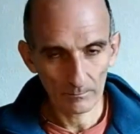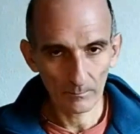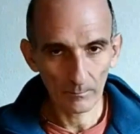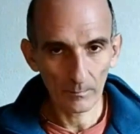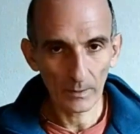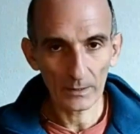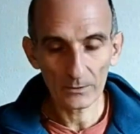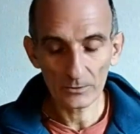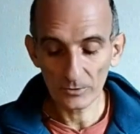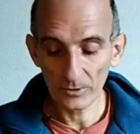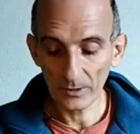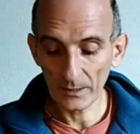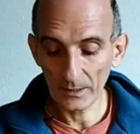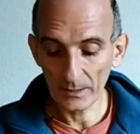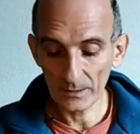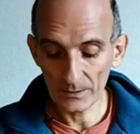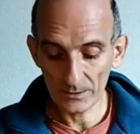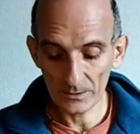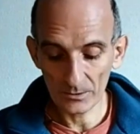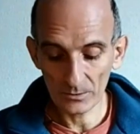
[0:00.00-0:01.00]
my trick
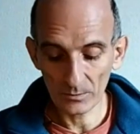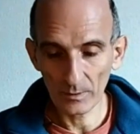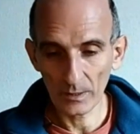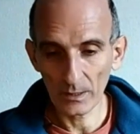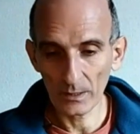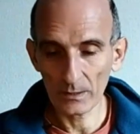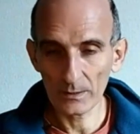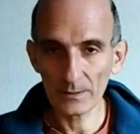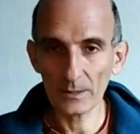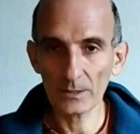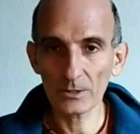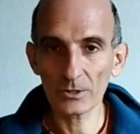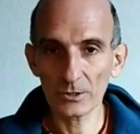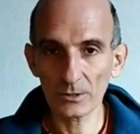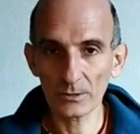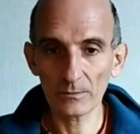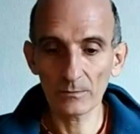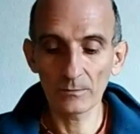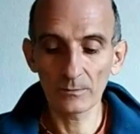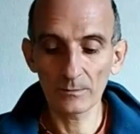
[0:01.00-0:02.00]
is to make such
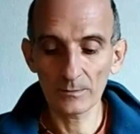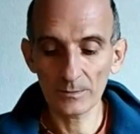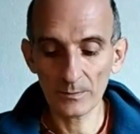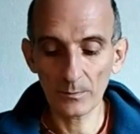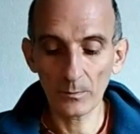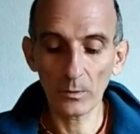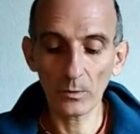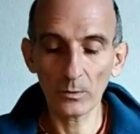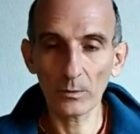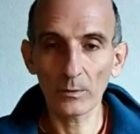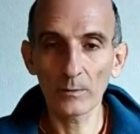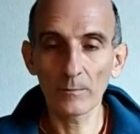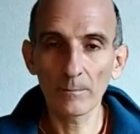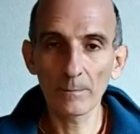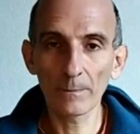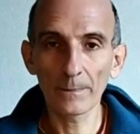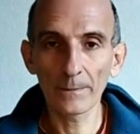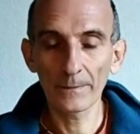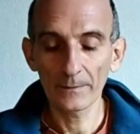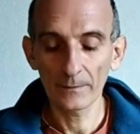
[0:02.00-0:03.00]
a small
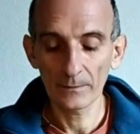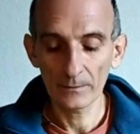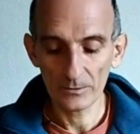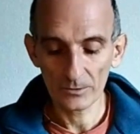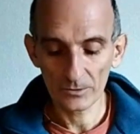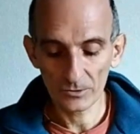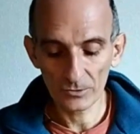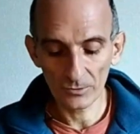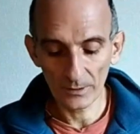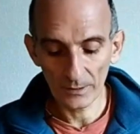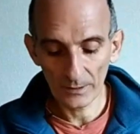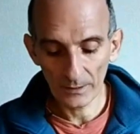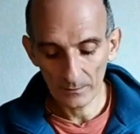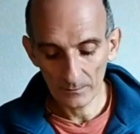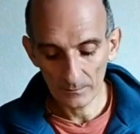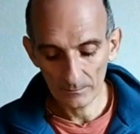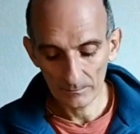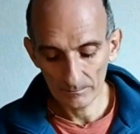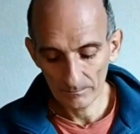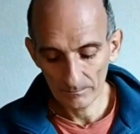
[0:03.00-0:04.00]
string,